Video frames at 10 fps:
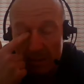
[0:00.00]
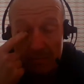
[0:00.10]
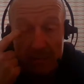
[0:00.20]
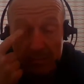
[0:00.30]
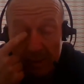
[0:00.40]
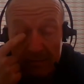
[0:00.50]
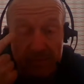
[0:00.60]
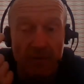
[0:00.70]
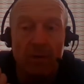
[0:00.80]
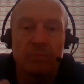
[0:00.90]
BIM
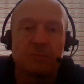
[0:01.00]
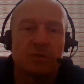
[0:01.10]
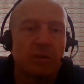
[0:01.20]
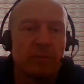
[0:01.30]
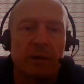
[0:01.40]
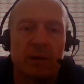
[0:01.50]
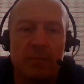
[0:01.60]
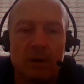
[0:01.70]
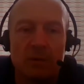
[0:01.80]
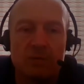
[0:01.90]
platforms, so that it can
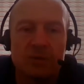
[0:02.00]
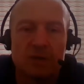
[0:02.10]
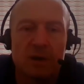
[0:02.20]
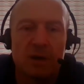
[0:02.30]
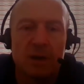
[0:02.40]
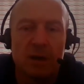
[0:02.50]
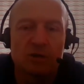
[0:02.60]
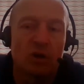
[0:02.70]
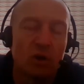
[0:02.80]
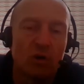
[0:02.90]
be used as a
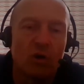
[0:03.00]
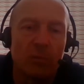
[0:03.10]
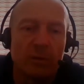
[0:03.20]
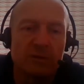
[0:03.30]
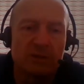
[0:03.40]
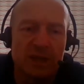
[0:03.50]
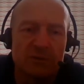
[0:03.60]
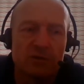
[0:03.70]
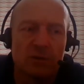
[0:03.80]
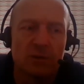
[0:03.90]
lookup, as
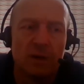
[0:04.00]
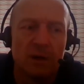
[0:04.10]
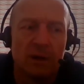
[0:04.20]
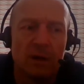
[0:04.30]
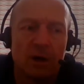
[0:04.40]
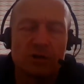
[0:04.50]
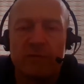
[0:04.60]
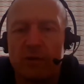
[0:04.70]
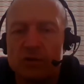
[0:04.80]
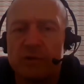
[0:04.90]
a
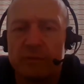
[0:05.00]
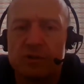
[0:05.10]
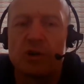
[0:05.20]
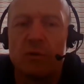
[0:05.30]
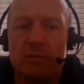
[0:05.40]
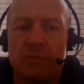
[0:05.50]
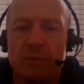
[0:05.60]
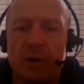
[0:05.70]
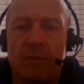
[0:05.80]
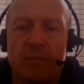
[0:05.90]
version of the truth.
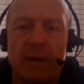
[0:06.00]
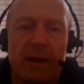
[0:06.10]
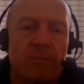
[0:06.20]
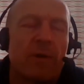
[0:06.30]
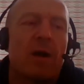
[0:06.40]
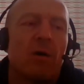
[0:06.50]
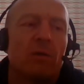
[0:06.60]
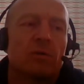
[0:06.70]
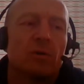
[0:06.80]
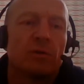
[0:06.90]
If we
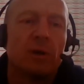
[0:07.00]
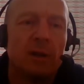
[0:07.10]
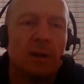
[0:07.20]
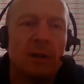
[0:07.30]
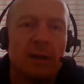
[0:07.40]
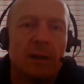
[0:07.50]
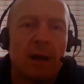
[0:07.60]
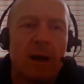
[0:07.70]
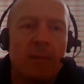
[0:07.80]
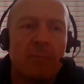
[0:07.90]
all could
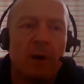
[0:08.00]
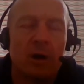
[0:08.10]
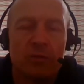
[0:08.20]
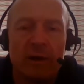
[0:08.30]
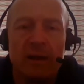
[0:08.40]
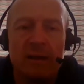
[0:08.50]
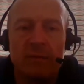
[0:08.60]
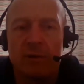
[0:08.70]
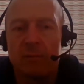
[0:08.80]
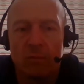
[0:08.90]
agree
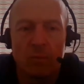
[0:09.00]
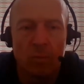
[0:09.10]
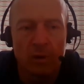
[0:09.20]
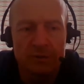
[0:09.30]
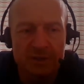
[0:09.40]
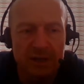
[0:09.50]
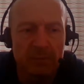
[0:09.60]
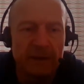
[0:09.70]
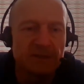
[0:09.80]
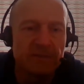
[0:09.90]
that one single
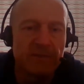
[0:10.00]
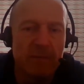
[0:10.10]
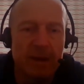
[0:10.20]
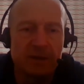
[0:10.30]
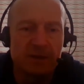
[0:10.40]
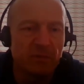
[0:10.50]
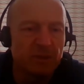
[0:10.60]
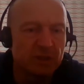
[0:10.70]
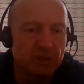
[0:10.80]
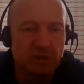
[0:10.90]
piece of information,
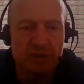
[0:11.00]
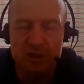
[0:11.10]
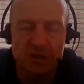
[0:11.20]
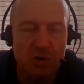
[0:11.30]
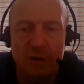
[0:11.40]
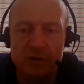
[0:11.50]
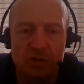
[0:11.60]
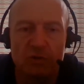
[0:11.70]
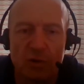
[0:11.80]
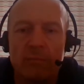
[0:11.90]
which is just a
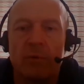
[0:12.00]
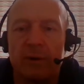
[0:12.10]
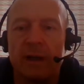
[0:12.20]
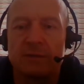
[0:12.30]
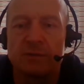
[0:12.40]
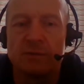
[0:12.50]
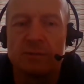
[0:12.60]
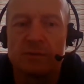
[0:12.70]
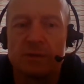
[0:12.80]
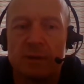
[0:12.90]
sequential number in essence,